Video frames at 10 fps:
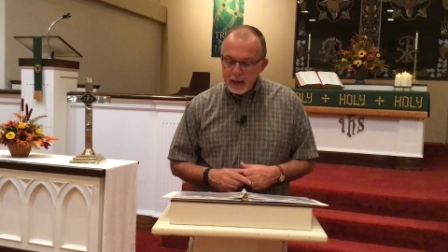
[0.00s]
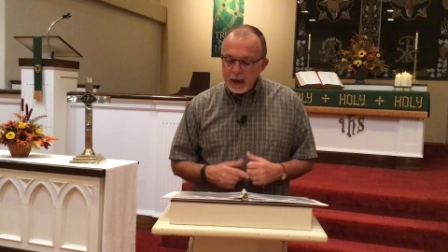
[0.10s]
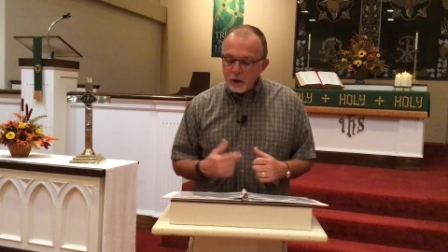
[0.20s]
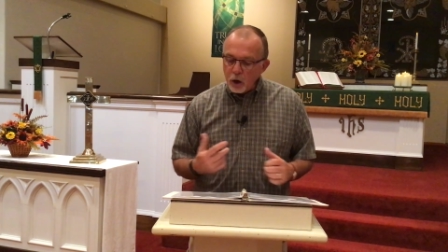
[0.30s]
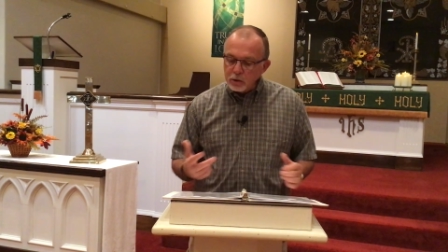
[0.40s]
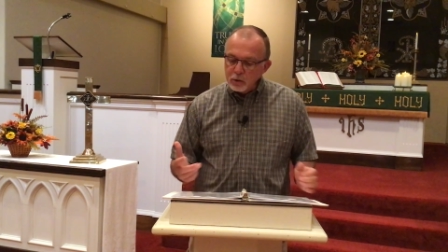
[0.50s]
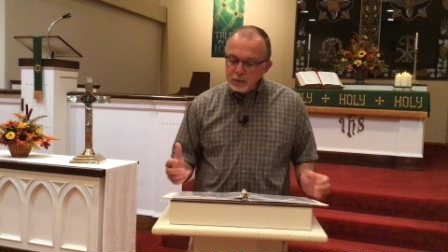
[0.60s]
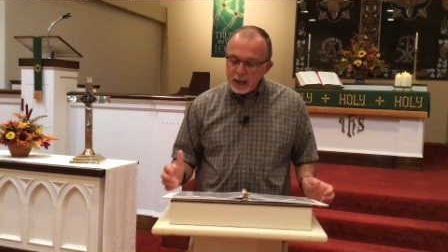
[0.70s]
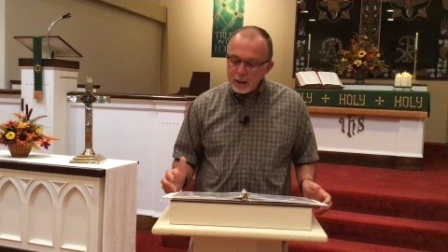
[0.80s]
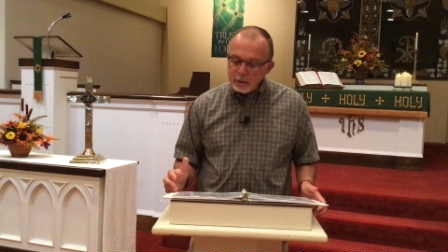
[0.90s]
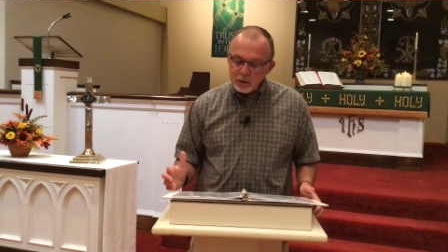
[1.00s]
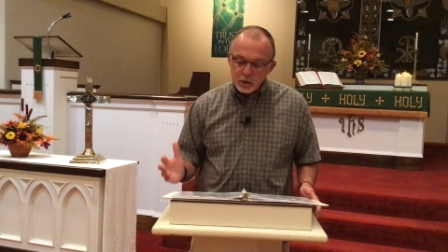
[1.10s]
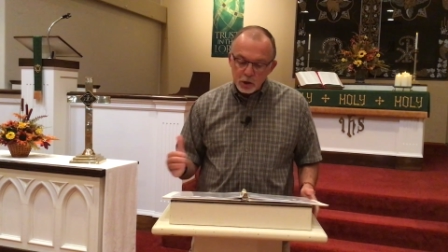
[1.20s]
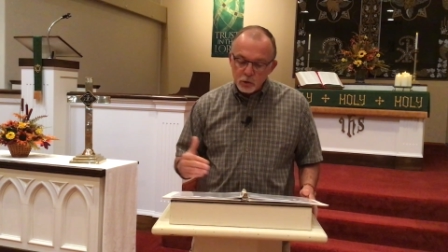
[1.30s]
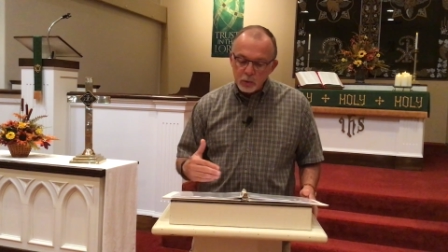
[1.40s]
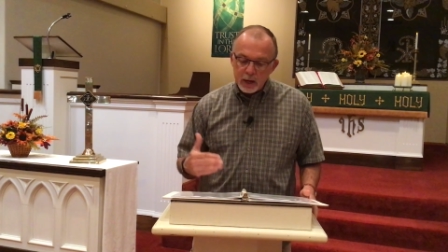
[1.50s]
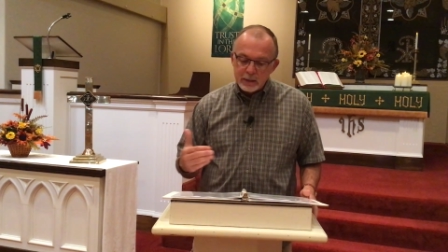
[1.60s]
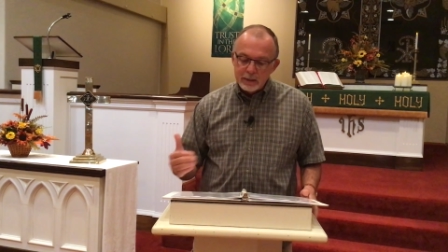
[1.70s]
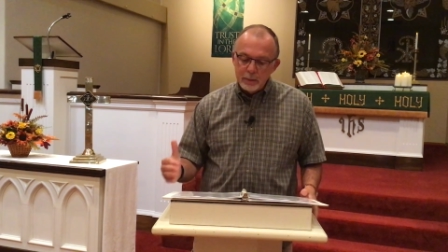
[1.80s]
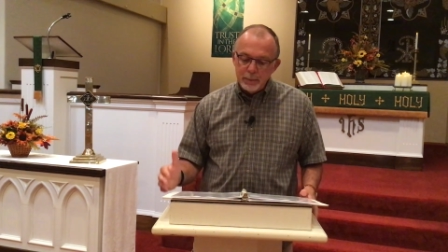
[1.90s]
And it also damages the
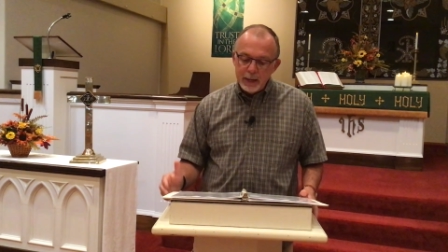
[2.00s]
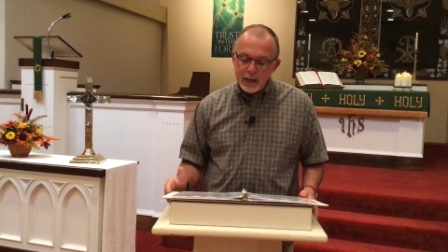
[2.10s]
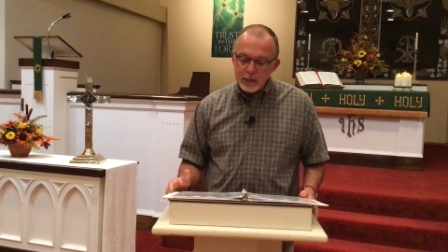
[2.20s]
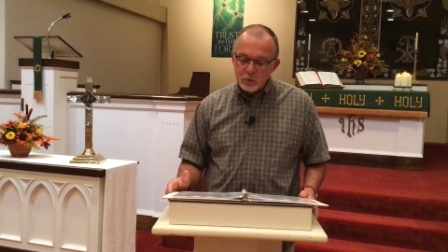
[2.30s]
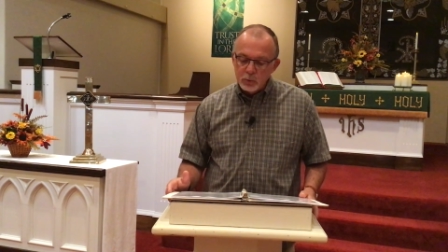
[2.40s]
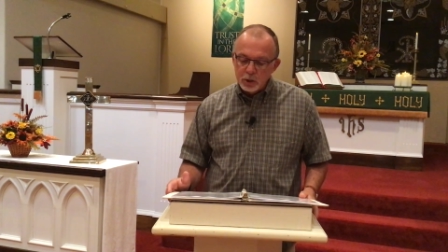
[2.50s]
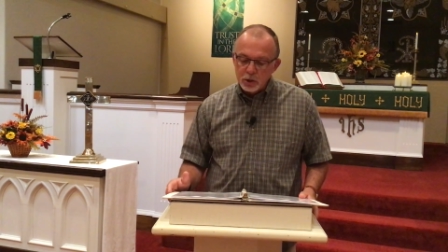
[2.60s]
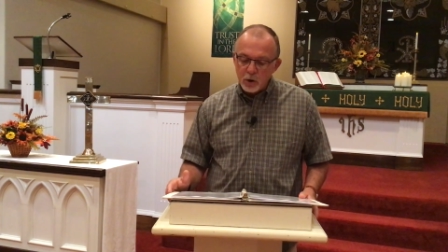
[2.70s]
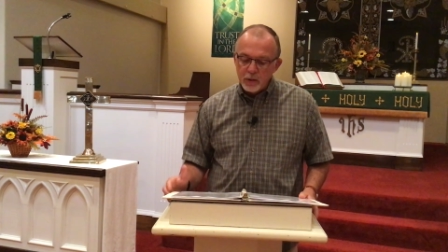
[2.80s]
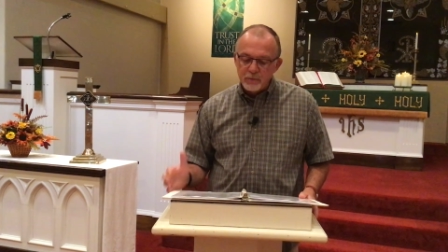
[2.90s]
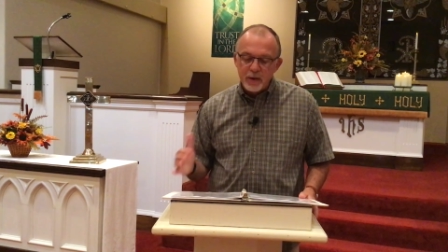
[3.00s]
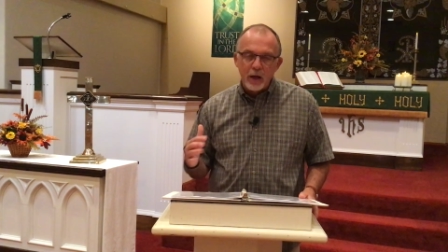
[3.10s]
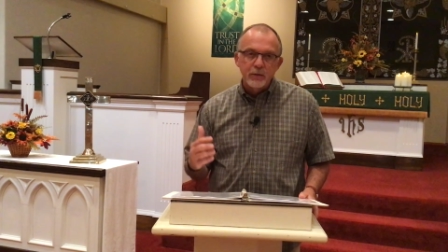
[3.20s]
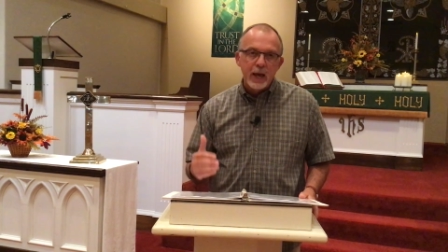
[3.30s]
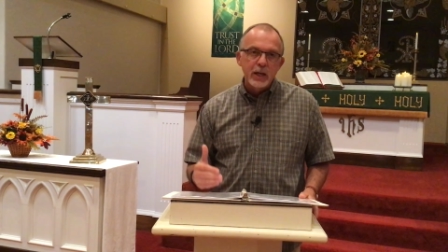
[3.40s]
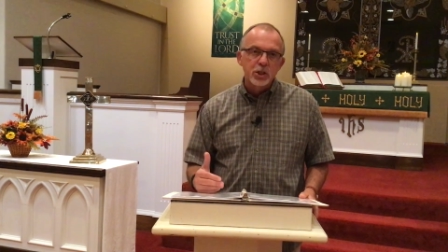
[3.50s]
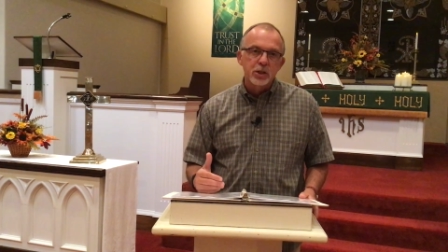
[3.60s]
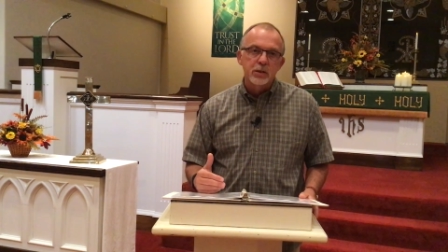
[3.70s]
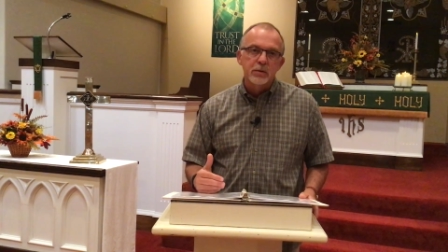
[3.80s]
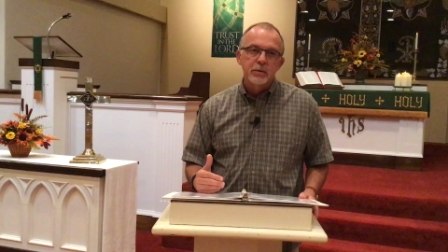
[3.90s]
trust and the peace, which are the
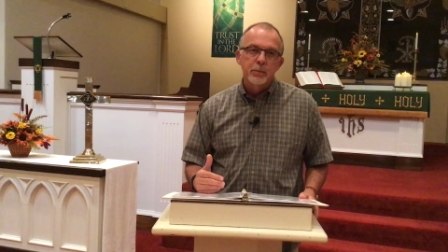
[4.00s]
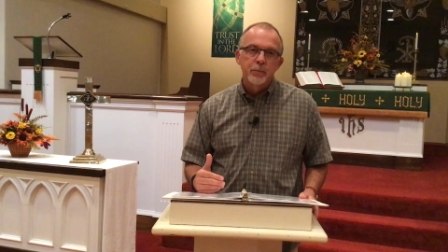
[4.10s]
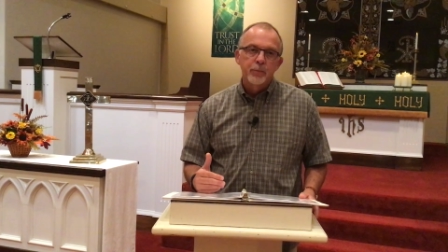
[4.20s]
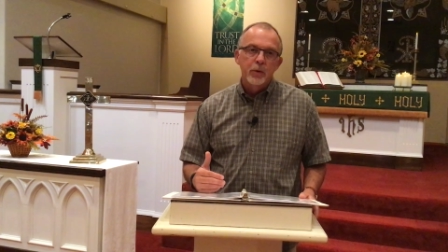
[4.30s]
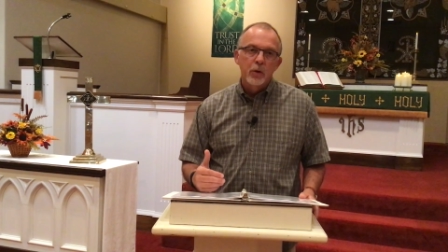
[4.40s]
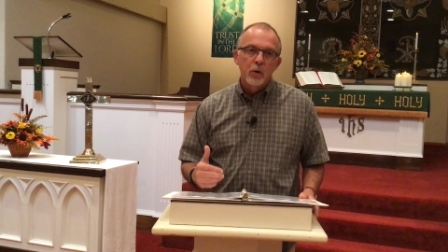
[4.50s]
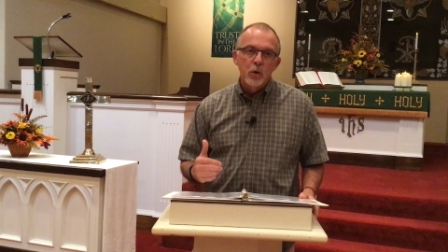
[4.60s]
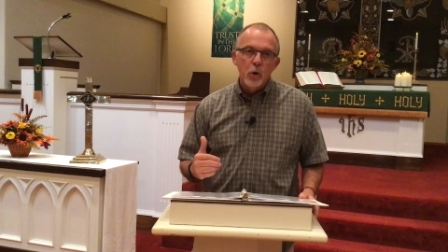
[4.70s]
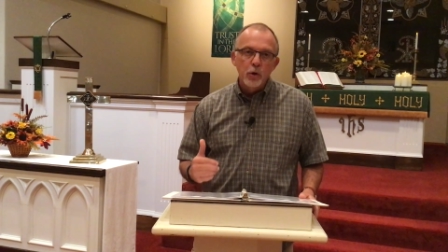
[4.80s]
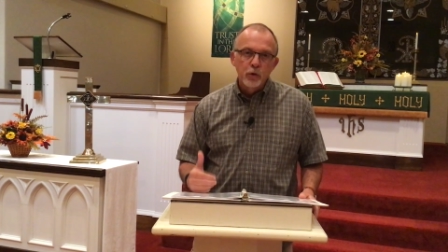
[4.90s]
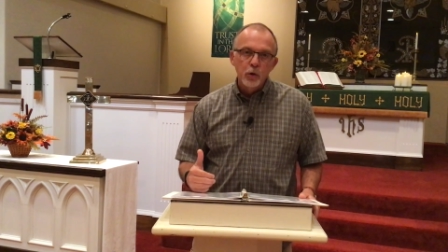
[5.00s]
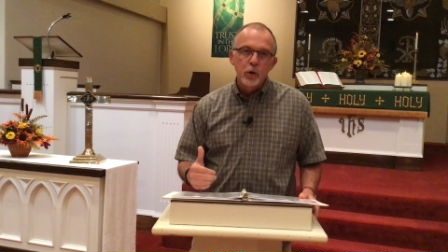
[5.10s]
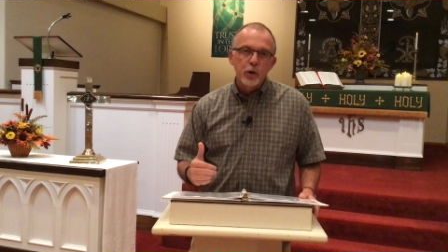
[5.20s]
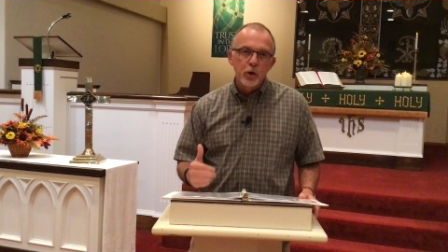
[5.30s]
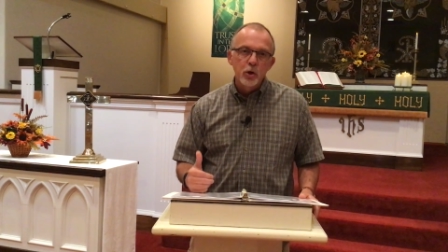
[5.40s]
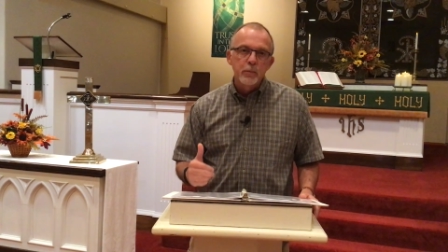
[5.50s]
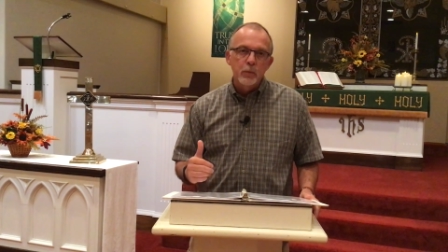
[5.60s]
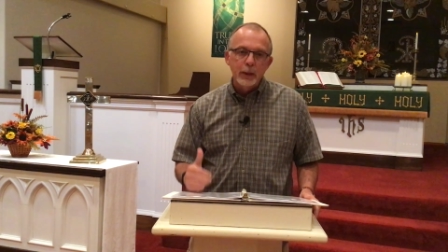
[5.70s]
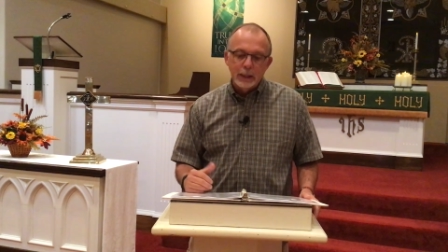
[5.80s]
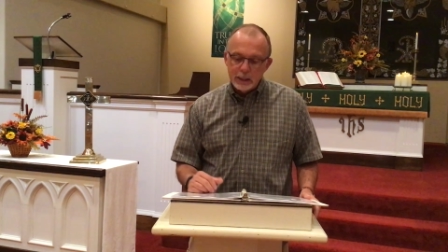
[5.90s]
foundation a good
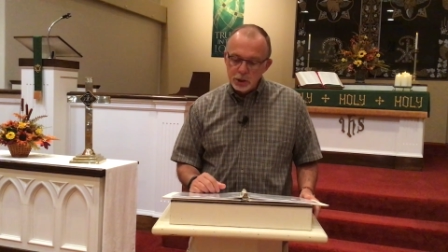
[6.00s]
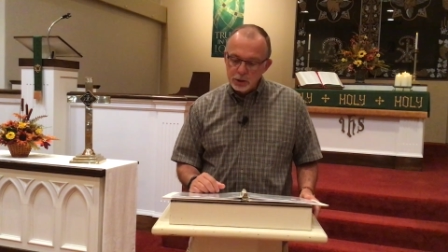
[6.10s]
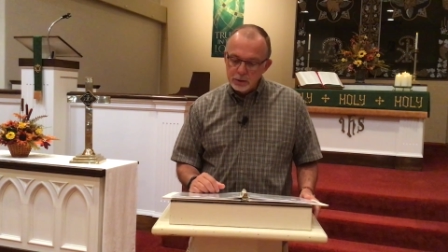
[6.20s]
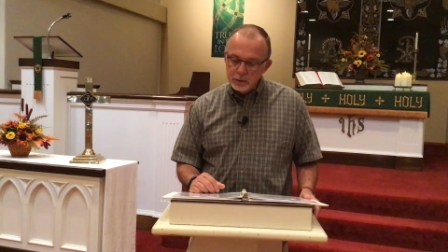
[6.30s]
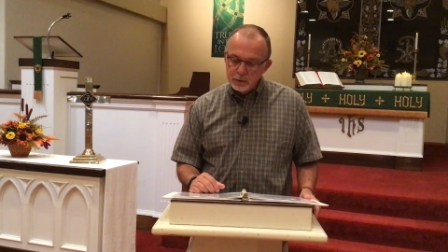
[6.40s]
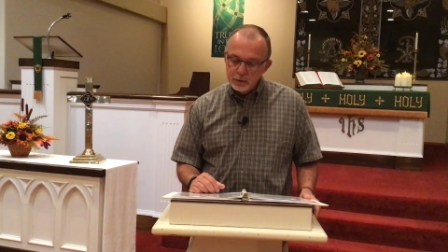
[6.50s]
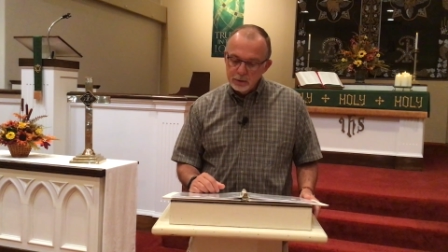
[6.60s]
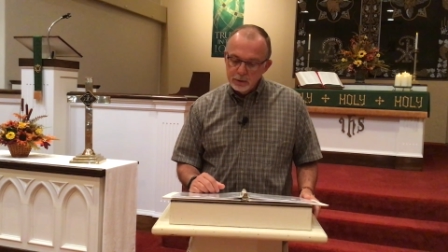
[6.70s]
human relations.